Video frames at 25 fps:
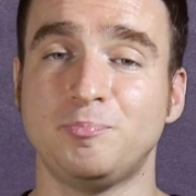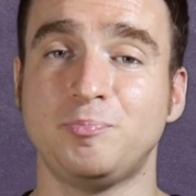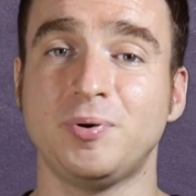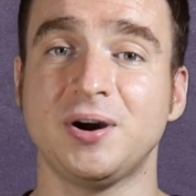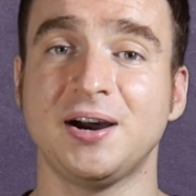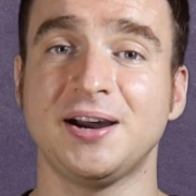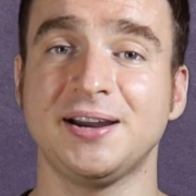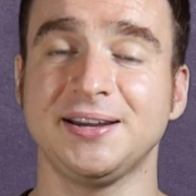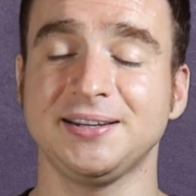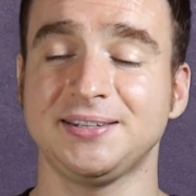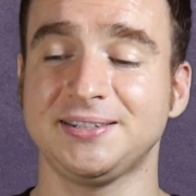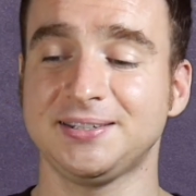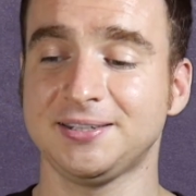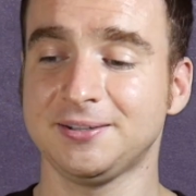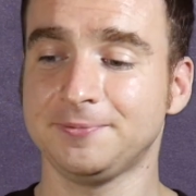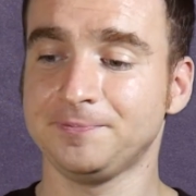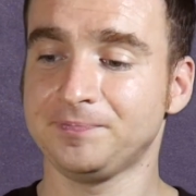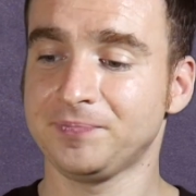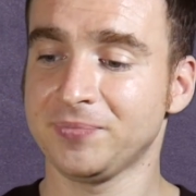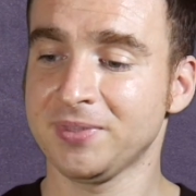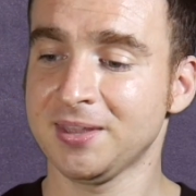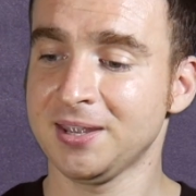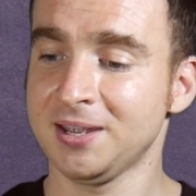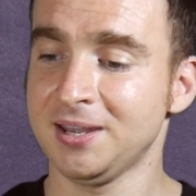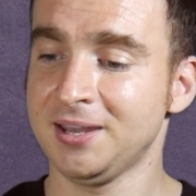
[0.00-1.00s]
But
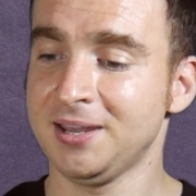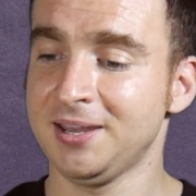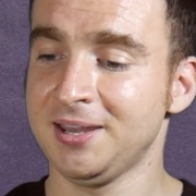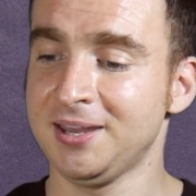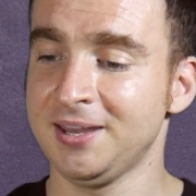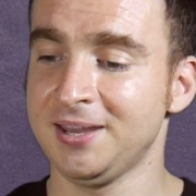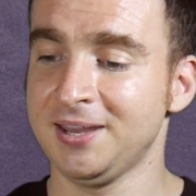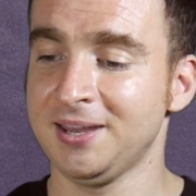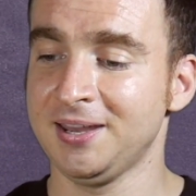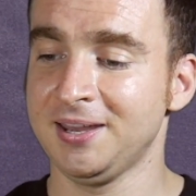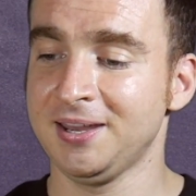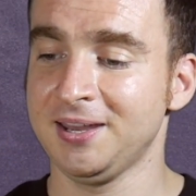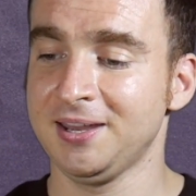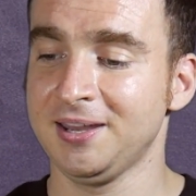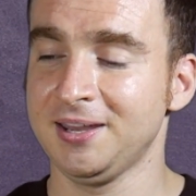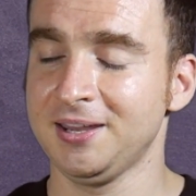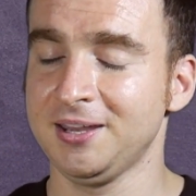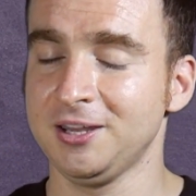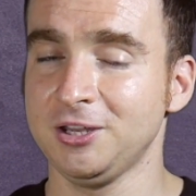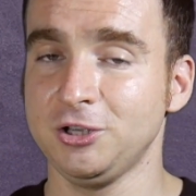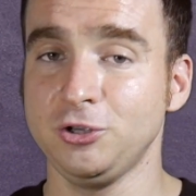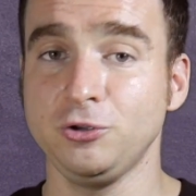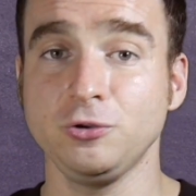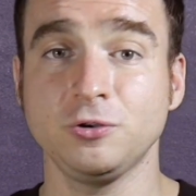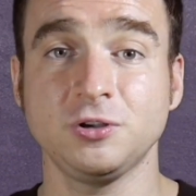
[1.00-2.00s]

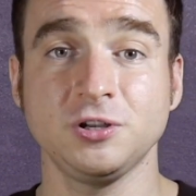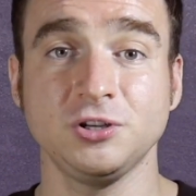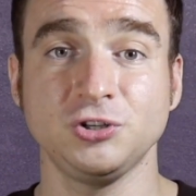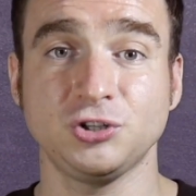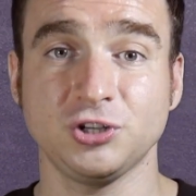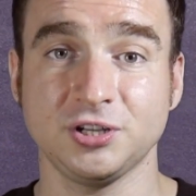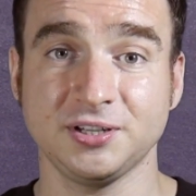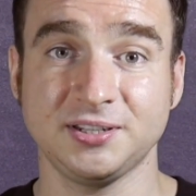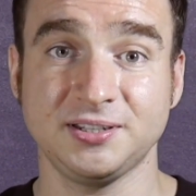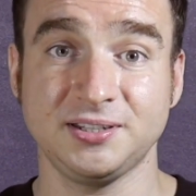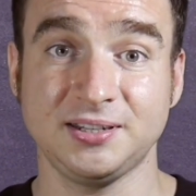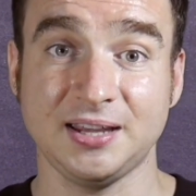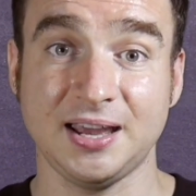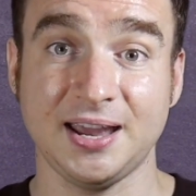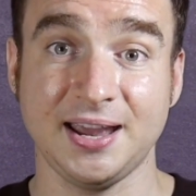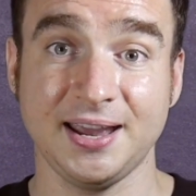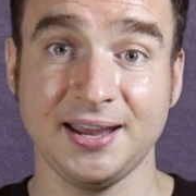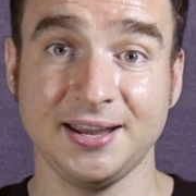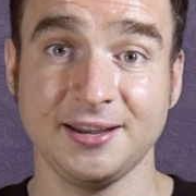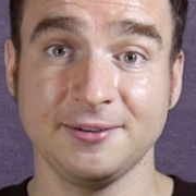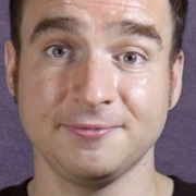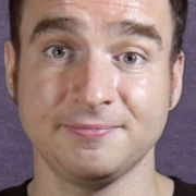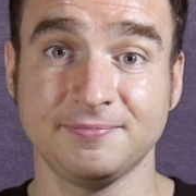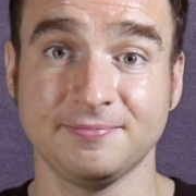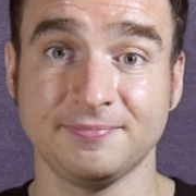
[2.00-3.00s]
you can just
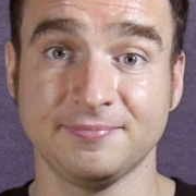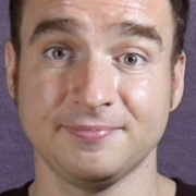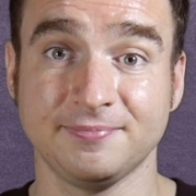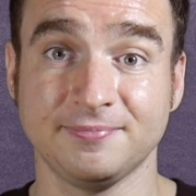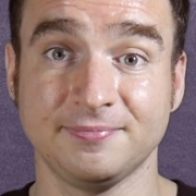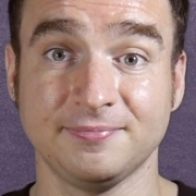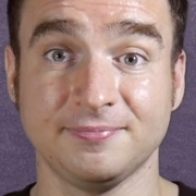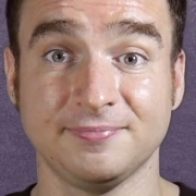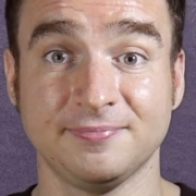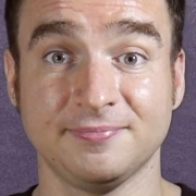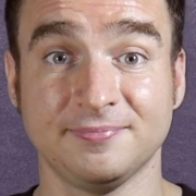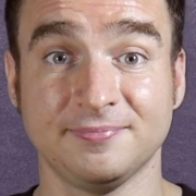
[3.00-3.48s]
say,